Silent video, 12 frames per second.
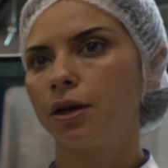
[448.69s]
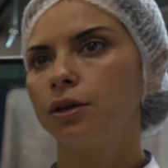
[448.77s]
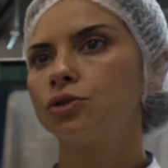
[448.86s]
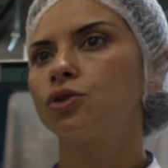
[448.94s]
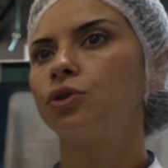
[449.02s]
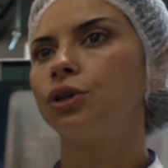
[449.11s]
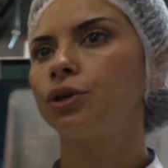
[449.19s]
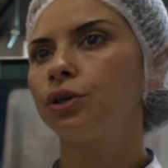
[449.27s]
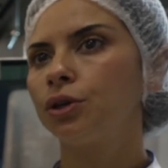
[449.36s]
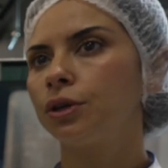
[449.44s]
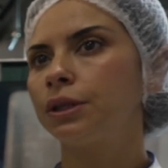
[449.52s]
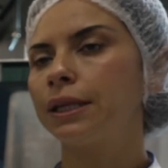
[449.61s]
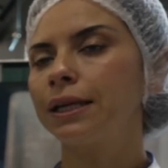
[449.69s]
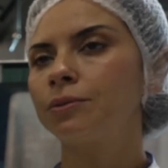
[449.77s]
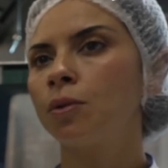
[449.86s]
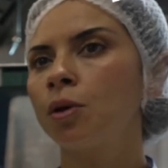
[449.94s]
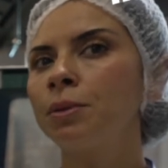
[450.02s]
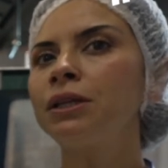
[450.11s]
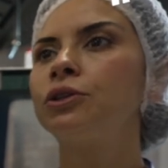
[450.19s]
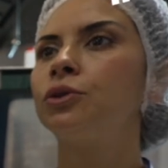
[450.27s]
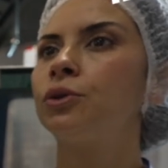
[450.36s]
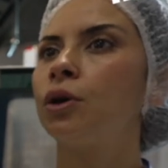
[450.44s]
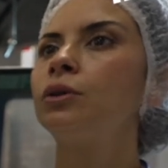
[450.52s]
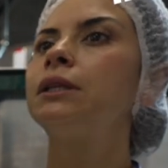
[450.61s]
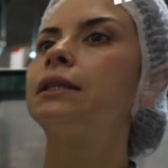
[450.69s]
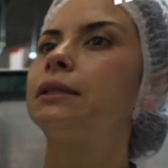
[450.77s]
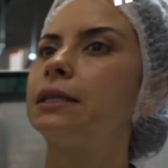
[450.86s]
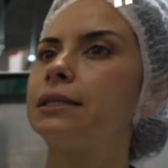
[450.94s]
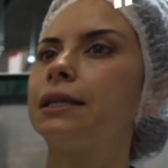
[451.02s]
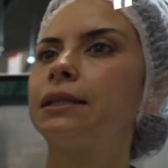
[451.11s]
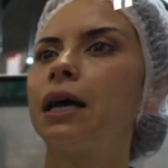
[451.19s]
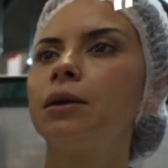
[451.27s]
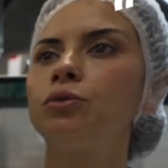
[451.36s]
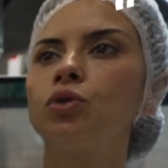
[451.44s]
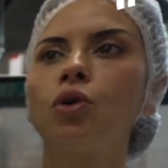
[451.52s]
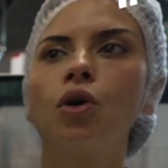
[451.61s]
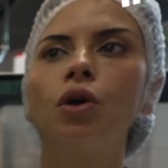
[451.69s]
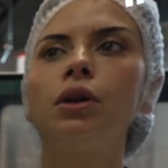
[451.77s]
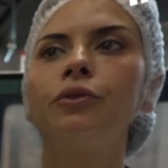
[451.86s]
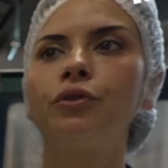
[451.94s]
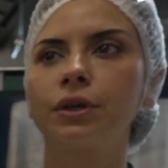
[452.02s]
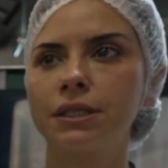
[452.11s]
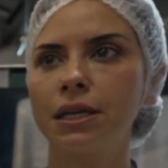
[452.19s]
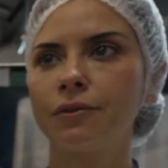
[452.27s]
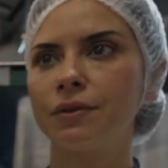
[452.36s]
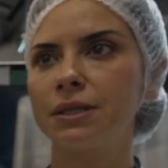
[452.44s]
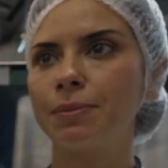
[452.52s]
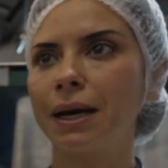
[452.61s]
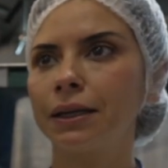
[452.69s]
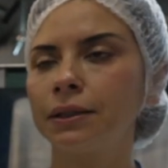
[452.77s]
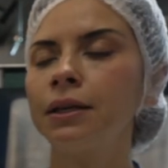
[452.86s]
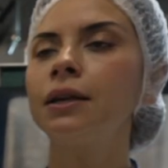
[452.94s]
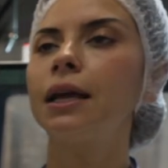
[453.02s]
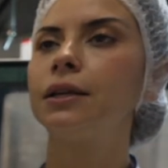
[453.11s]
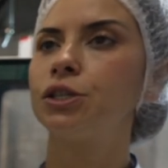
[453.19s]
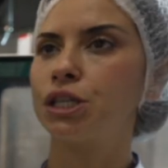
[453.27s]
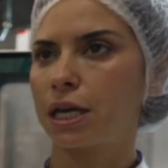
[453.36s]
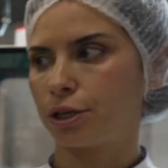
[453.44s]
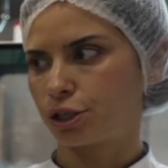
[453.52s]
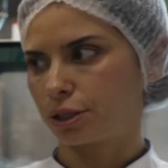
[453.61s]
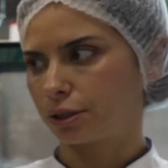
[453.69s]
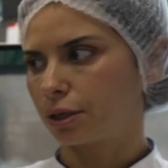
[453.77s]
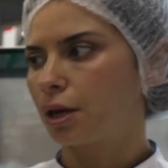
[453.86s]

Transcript: So in that moment, you know that is the time to call for service partner and change it.